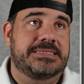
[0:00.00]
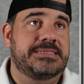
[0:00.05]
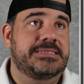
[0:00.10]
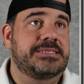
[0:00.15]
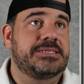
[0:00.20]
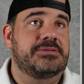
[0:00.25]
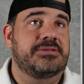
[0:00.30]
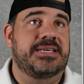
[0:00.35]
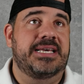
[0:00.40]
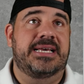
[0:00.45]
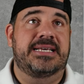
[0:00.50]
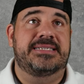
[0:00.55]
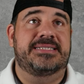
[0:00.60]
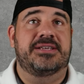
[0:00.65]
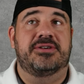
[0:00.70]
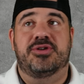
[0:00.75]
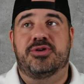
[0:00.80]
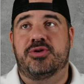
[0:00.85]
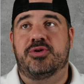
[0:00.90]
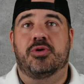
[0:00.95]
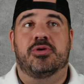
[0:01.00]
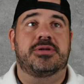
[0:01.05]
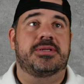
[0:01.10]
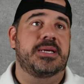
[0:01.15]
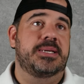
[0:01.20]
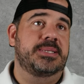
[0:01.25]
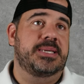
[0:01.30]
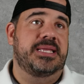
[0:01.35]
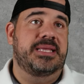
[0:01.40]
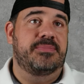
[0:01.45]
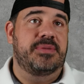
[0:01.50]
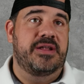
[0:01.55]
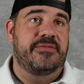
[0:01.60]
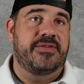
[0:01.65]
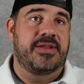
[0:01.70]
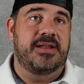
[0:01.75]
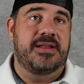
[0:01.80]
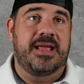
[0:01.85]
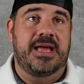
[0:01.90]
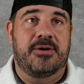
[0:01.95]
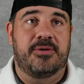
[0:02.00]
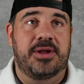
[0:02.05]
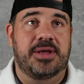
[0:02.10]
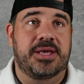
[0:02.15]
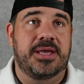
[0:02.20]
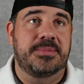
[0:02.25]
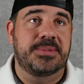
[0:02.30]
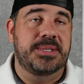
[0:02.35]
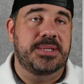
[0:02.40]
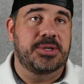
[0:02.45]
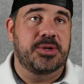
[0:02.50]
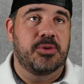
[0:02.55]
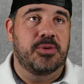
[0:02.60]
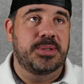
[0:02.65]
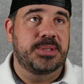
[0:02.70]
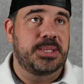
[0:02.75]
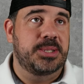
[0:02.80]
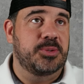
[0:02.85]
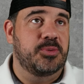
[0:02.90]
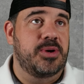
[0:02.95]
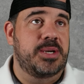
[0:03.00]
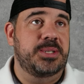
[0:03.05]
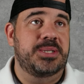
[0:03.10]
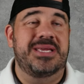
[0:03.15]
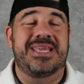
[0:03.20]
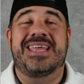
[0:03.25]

Okay, so New York does get the benefit of doubt when it comes to the goalie situation.